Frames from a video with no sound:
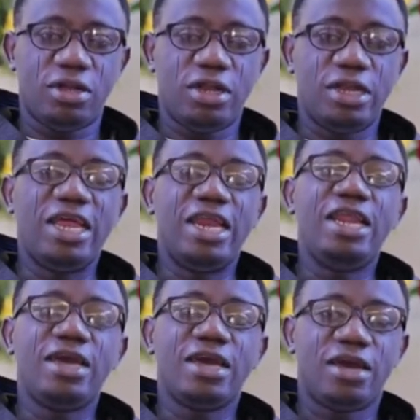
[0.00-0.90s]
The
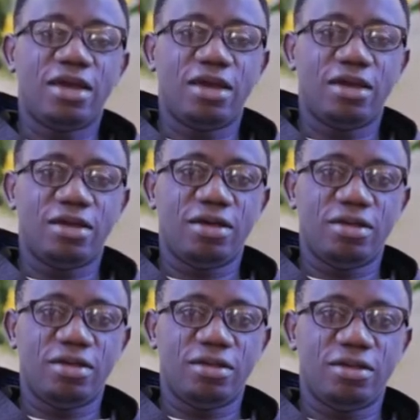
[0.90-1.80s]
link
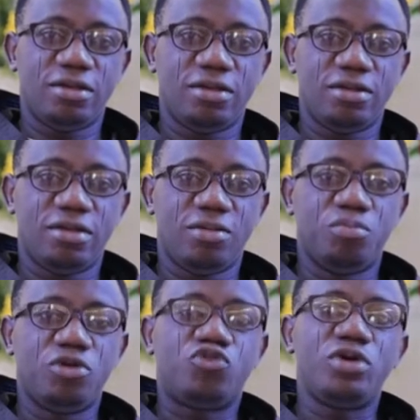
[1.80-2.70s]

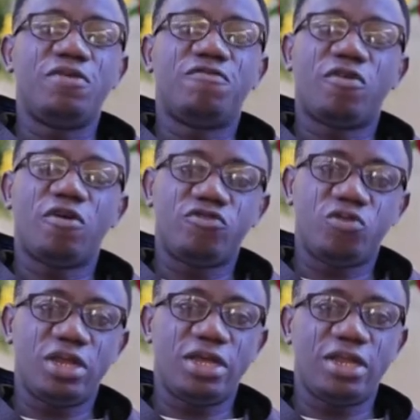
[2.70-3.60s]
between the first
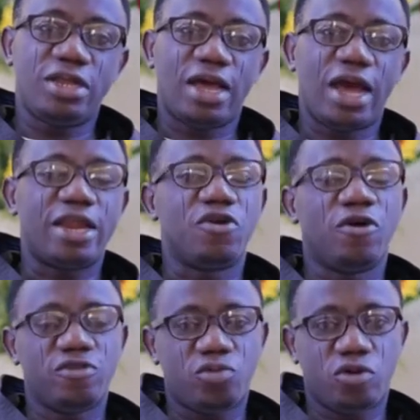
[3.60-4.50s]
reading and the
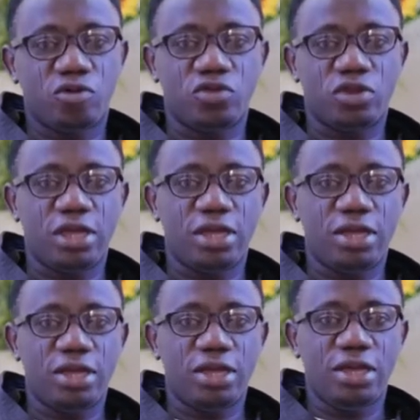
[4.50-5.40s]
Gospel of today
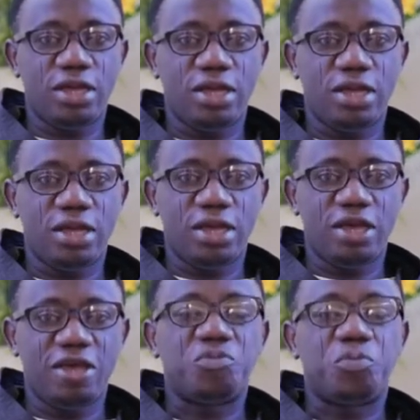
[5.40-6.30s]

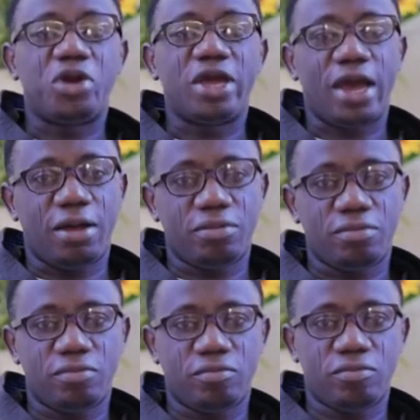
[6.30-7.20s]
is prayer,
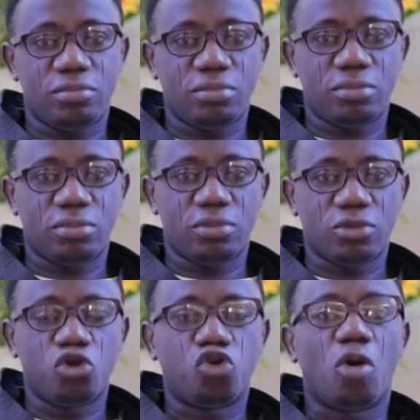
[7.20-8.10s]

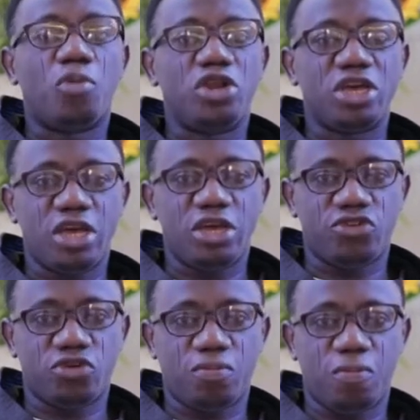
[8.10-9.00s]
communication.